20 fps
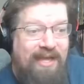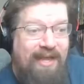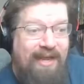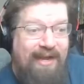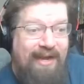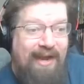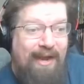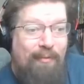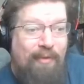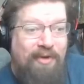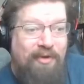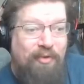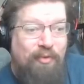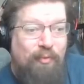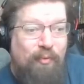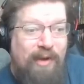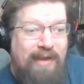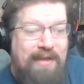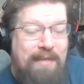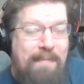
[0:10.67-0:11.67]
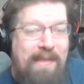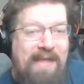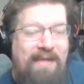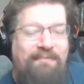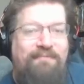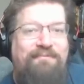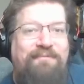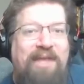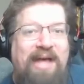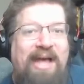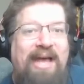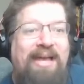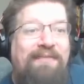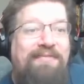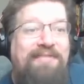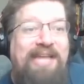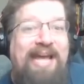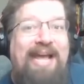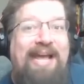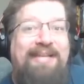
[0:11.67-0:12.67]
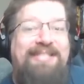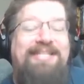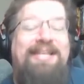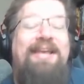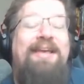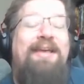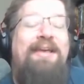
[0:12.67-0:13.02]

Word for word: and I wanted to recommend five decks